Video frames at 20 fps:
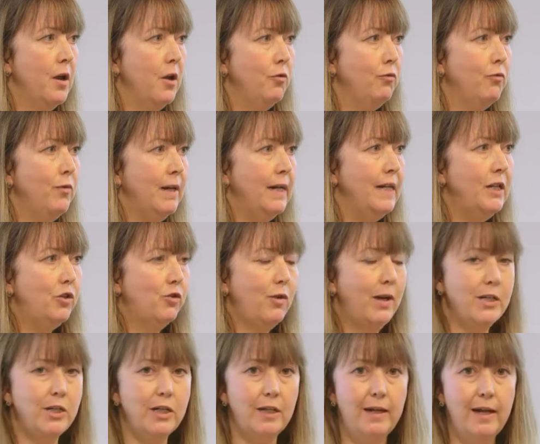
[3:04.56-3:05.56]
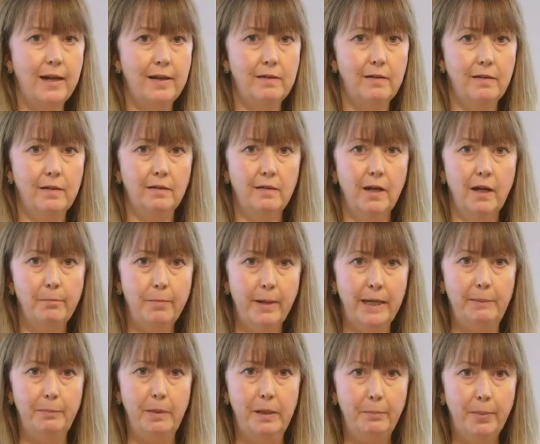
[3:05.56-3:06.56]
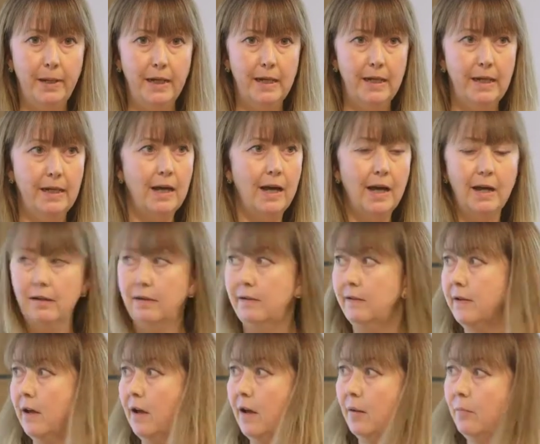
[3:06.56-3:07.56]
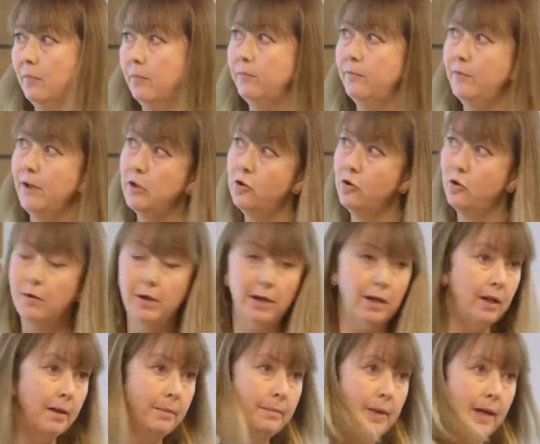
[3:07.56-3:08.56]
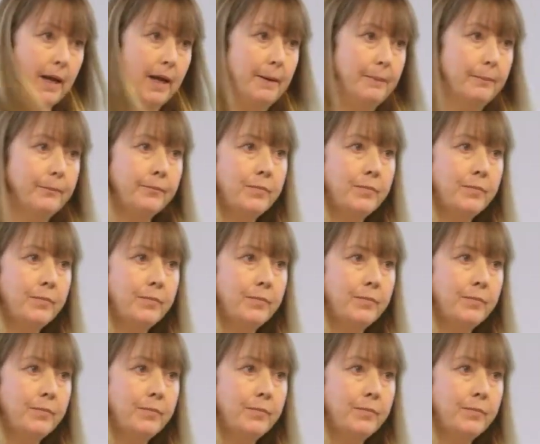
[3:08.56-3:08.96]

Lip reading: really tragic cases like Baby P and Victoria Colombier.